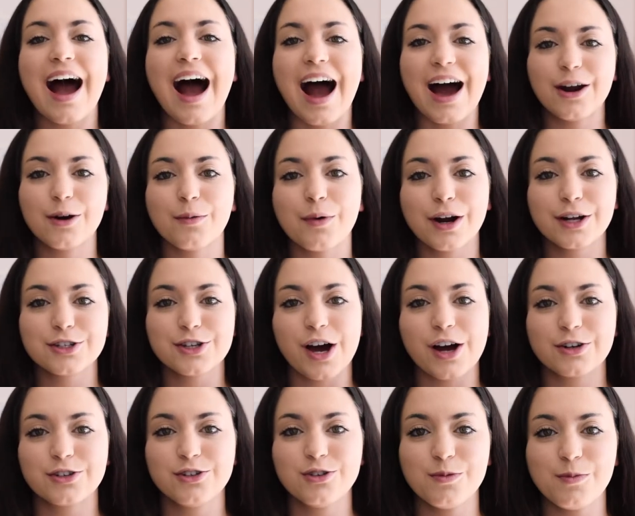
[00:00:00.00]
I don't want to
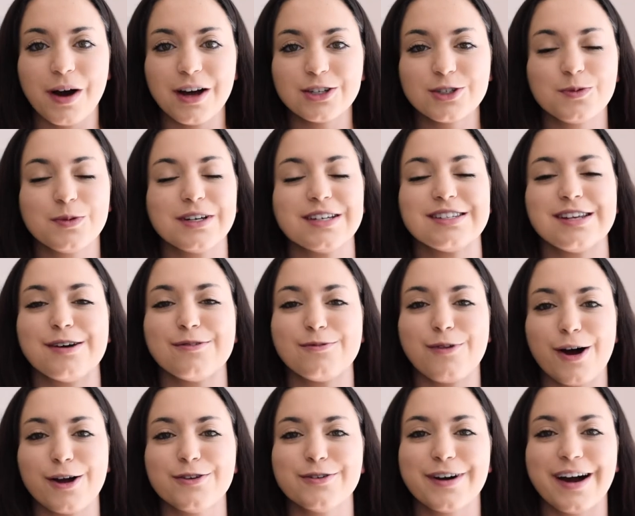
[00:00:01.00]
talk too much because I
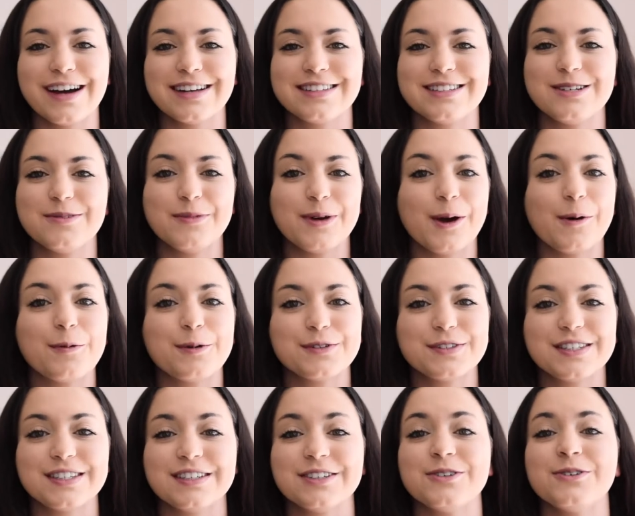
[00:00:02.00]
want you guys to be able
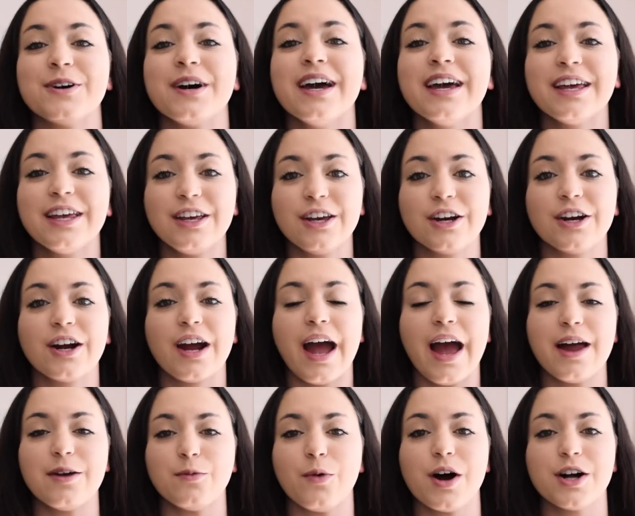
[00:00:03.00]
to hear
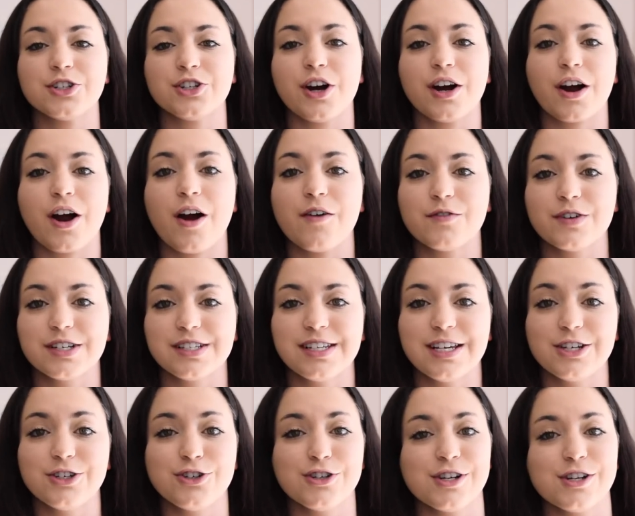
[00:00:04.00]
and watch our
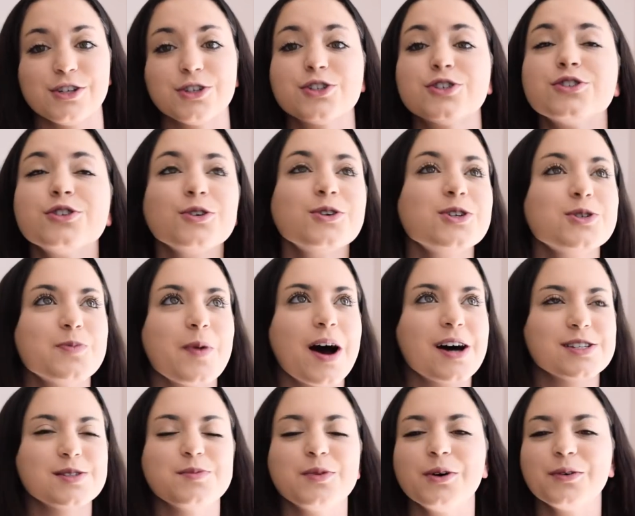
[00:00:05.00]
conversation as soon as
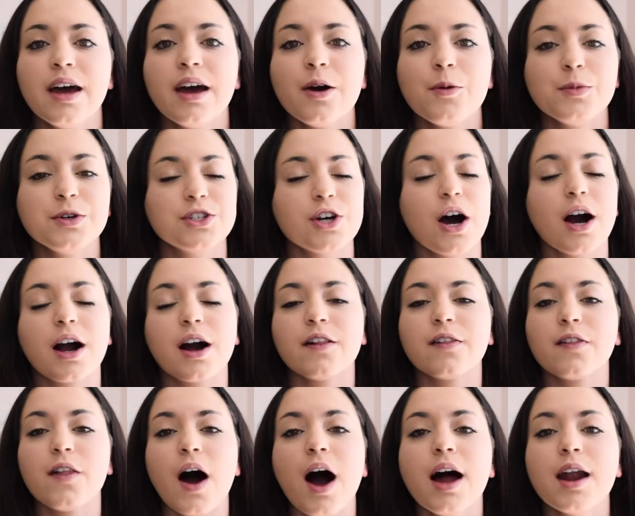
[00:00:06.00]
possible. We talk a
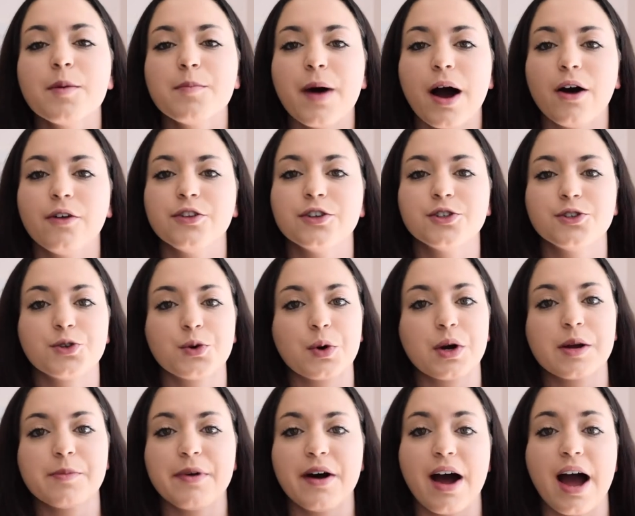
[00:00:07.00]
lot about the
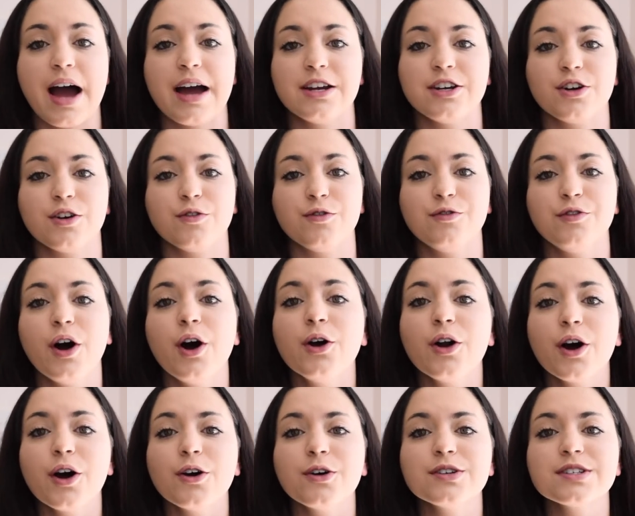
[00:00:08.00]
story behind her
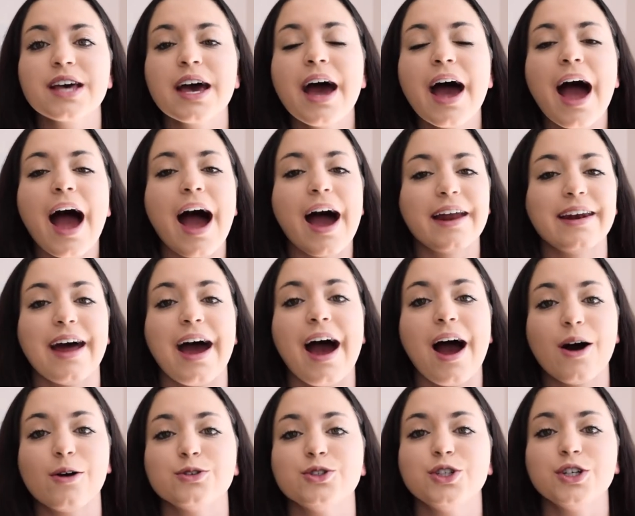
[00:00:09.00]
photos and
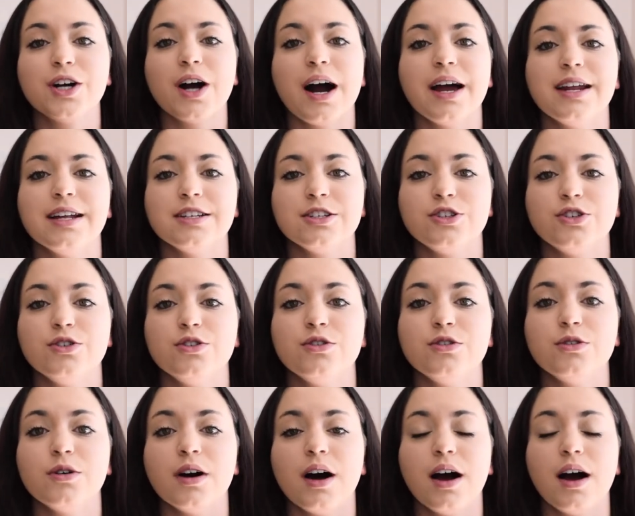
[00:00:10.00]
how she got
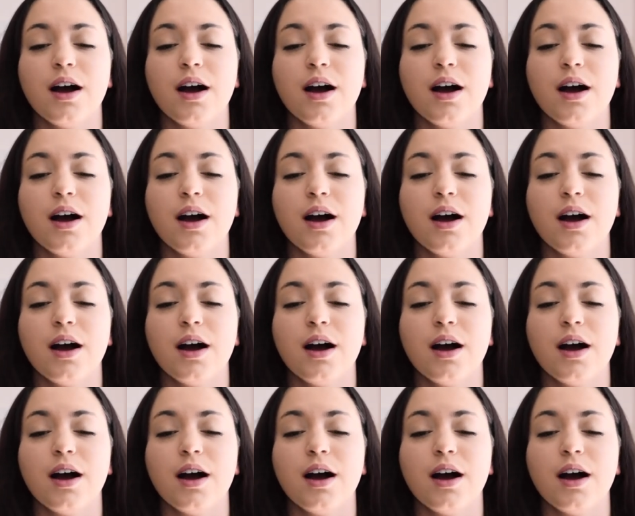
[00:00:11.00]
into